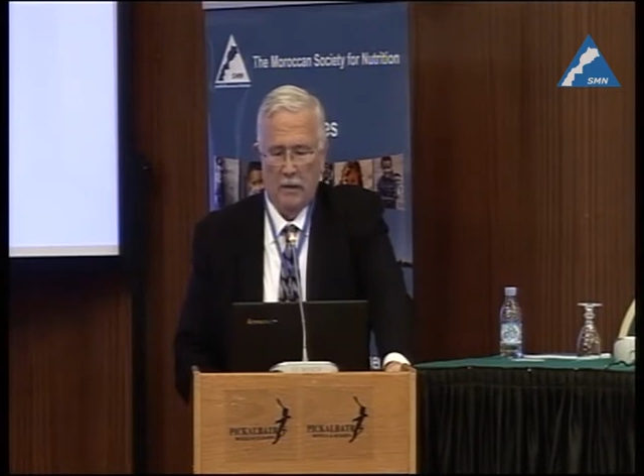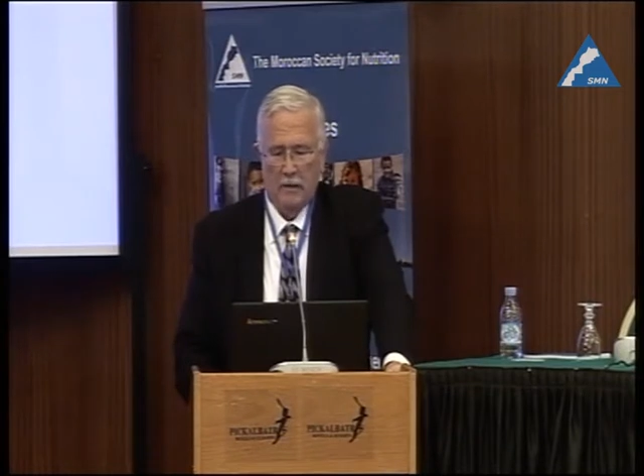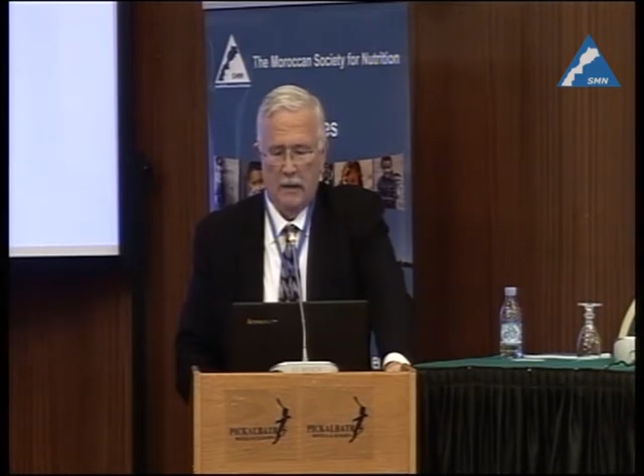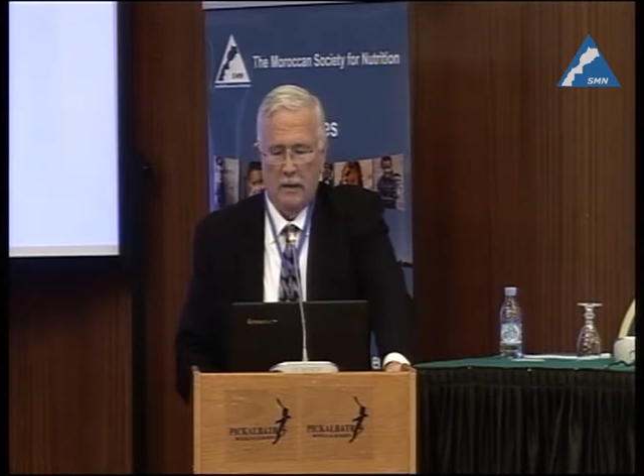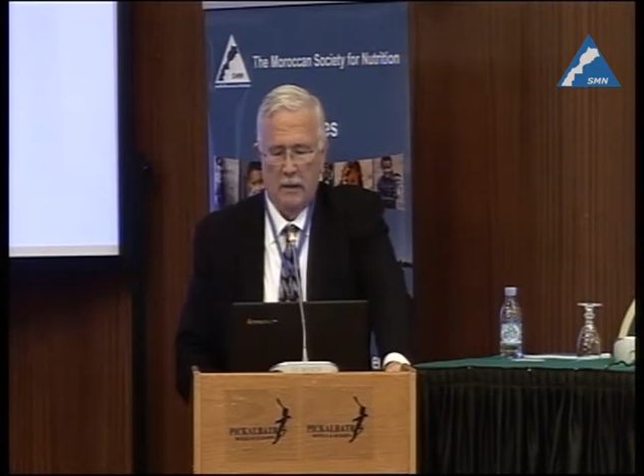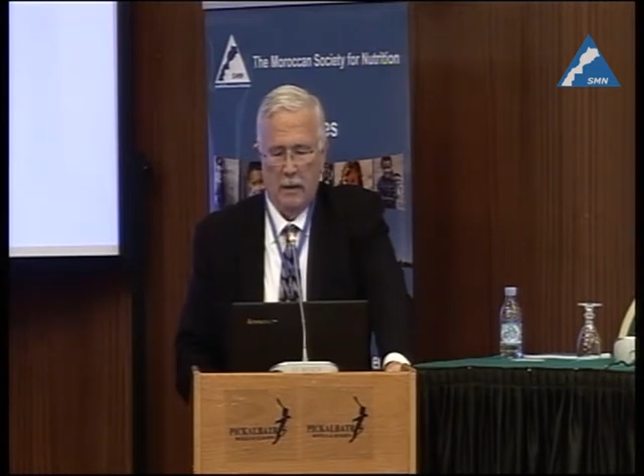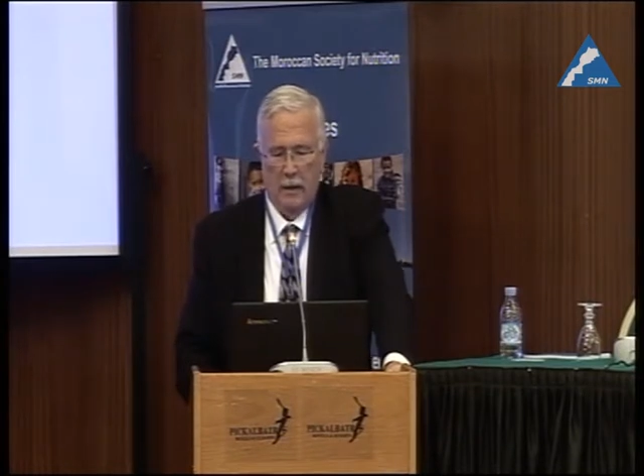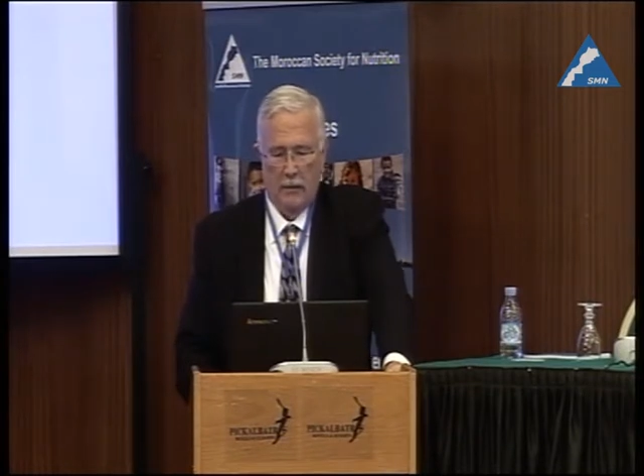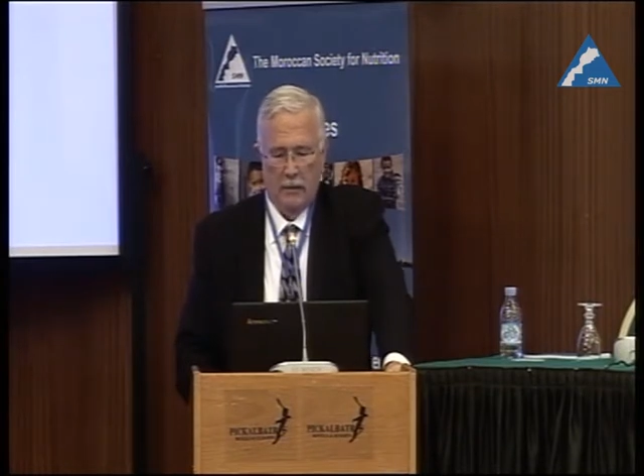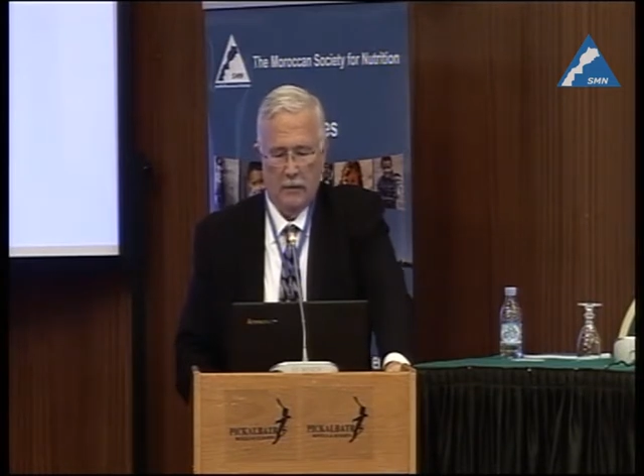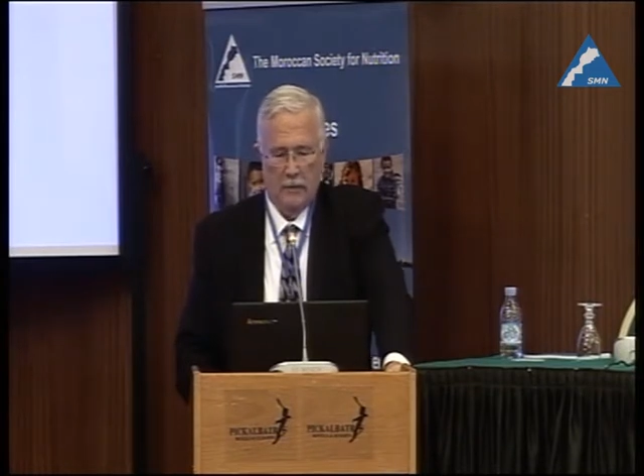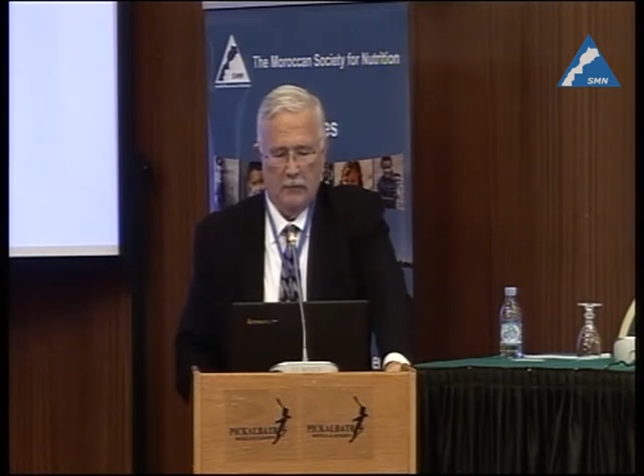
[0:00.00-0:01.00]
as needed. Now,
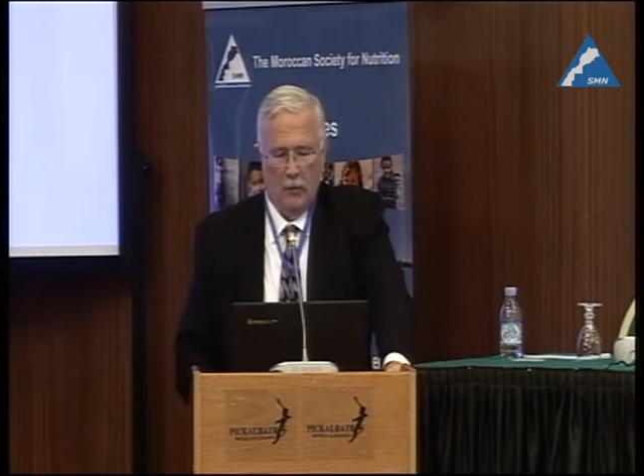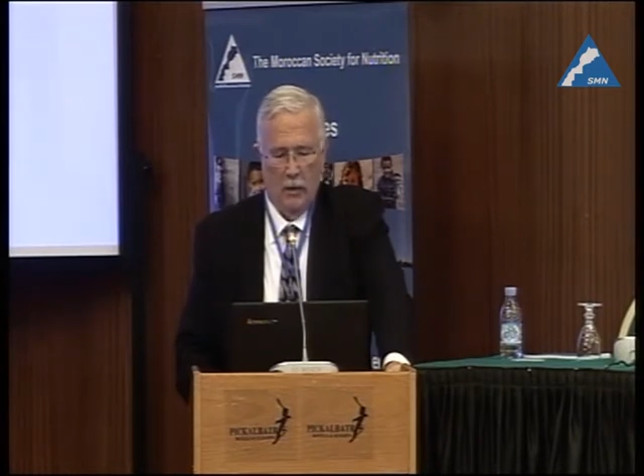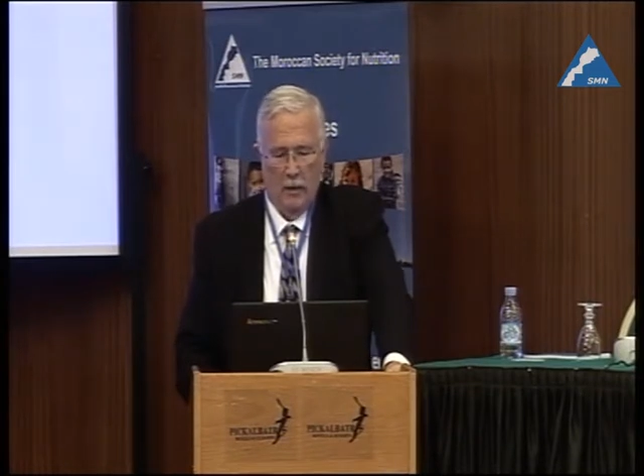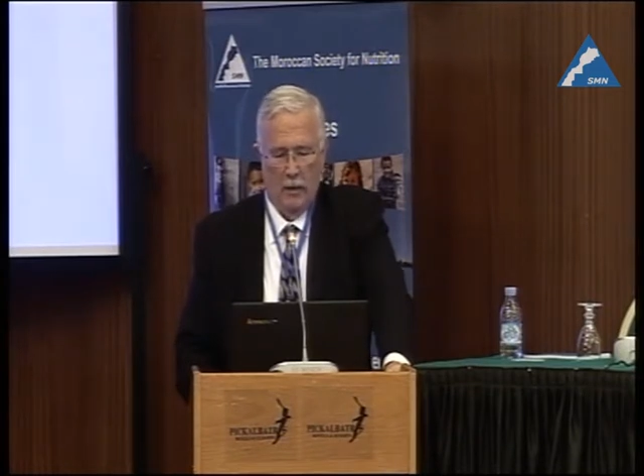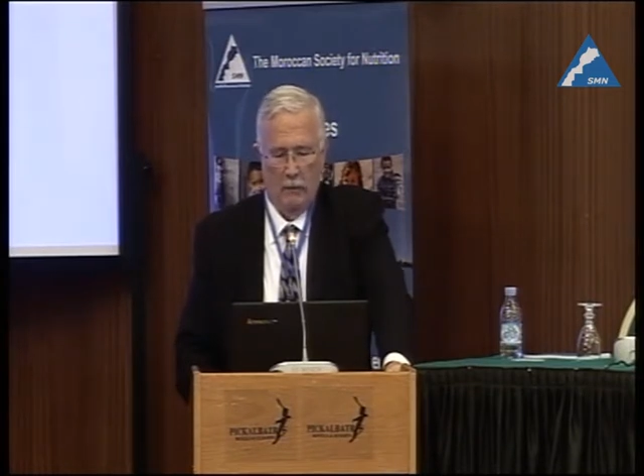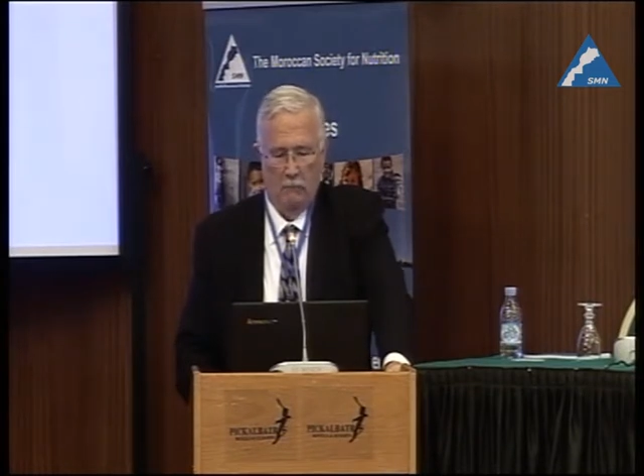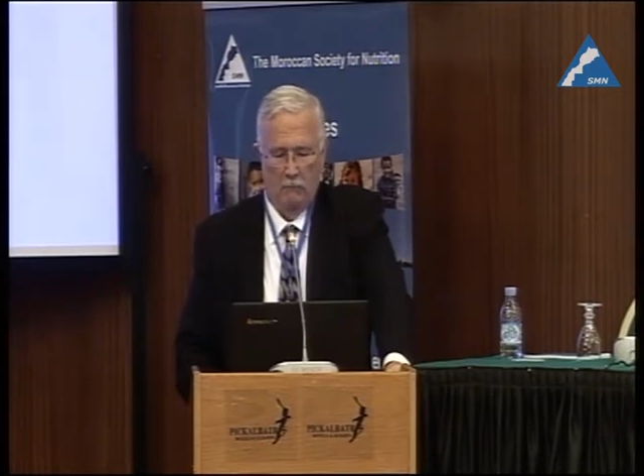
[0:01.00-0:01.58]
this is really